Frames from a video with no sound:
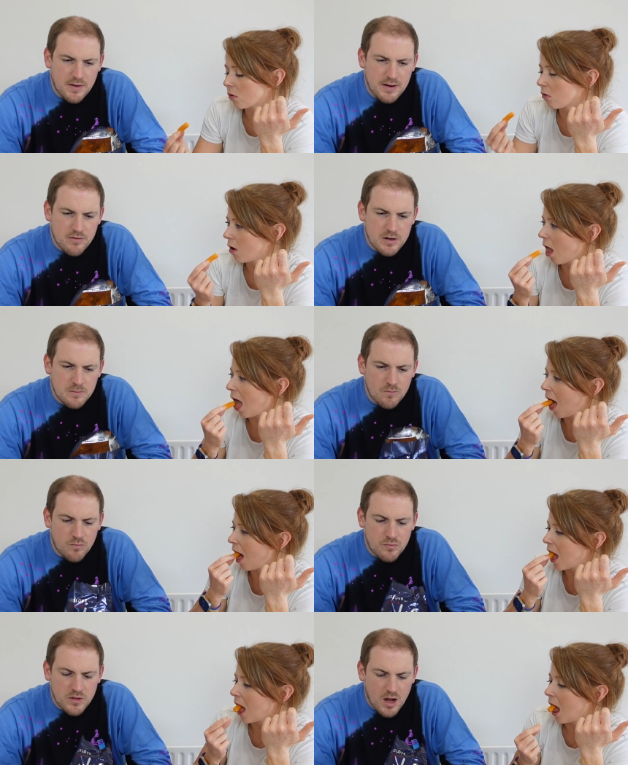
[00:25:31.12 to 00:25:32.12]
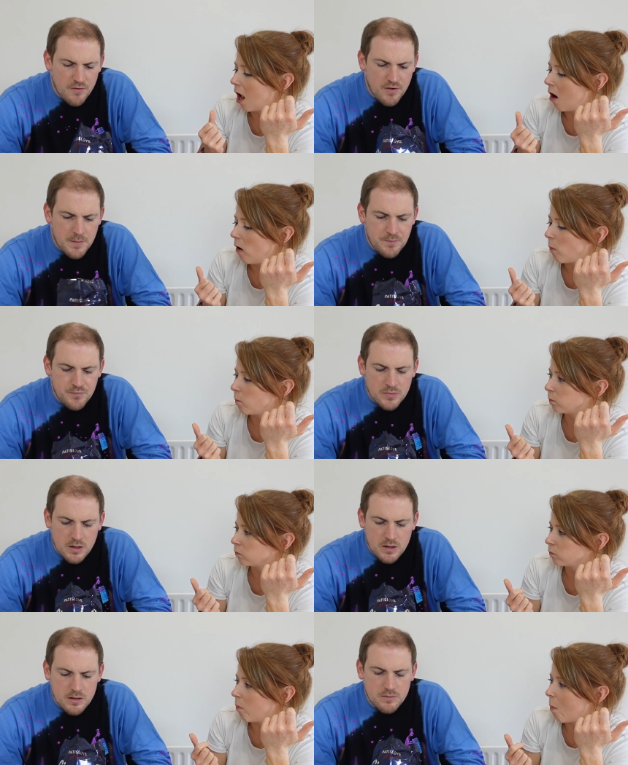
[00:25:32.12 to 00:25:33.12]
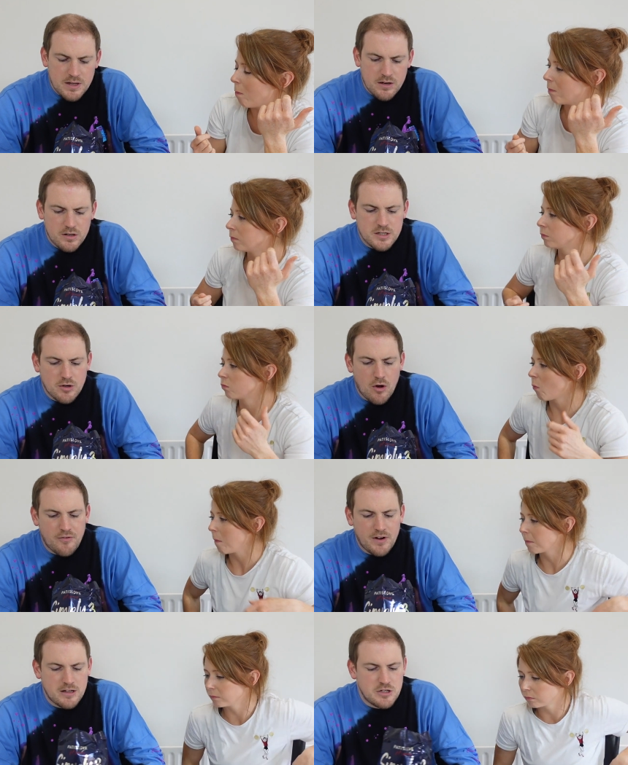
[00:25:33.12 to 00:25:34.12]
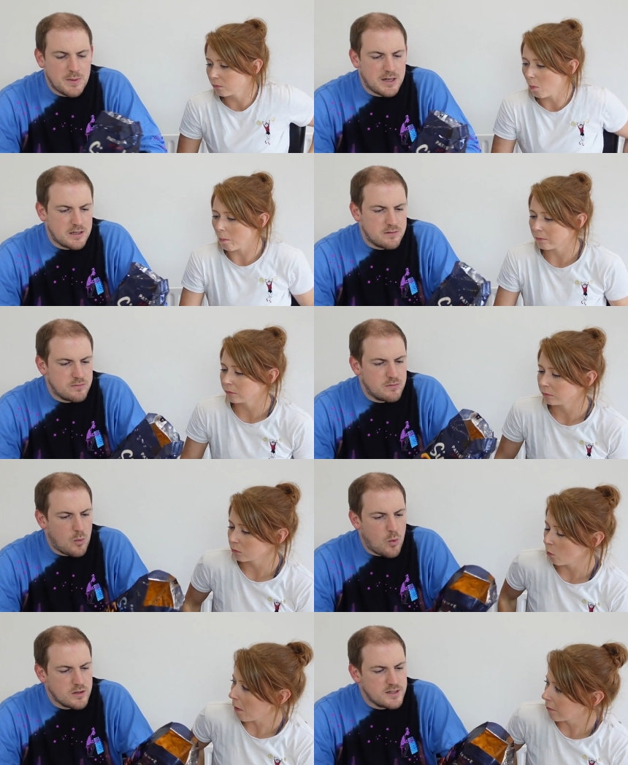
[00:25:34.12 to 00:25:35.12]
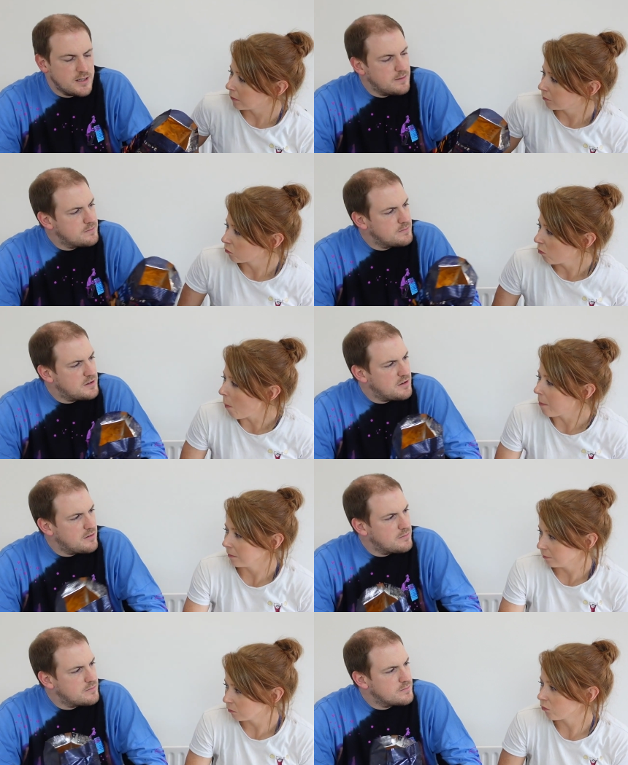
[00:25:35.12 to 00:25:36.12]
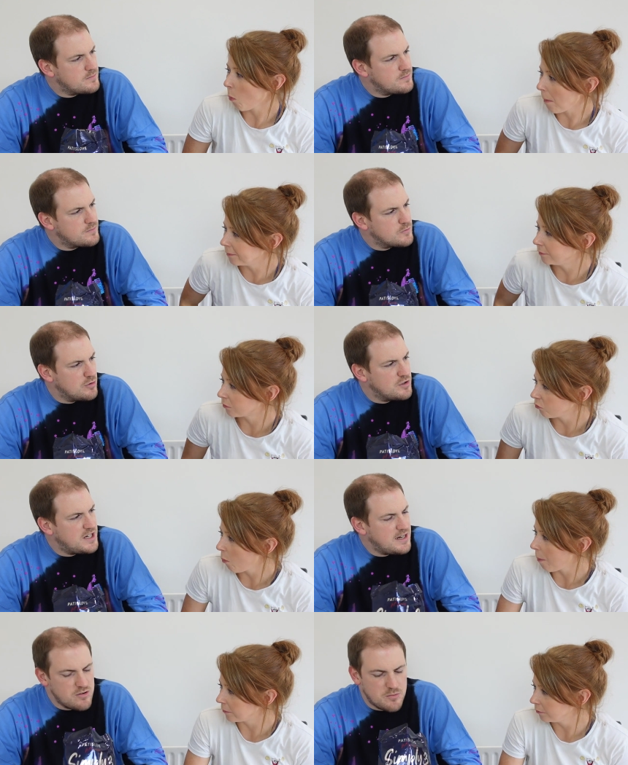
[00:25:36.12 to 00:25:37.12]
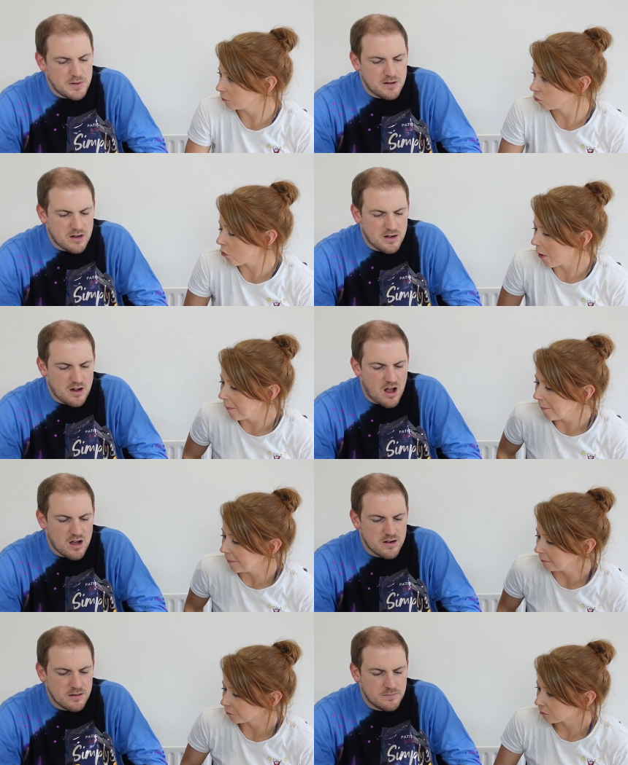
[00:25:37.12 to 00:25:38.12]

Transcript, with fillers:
Speaker 1: flavouring. Oh, they look soft like they should be like a, a what's it, or a Cheeto, but they're kind of hard.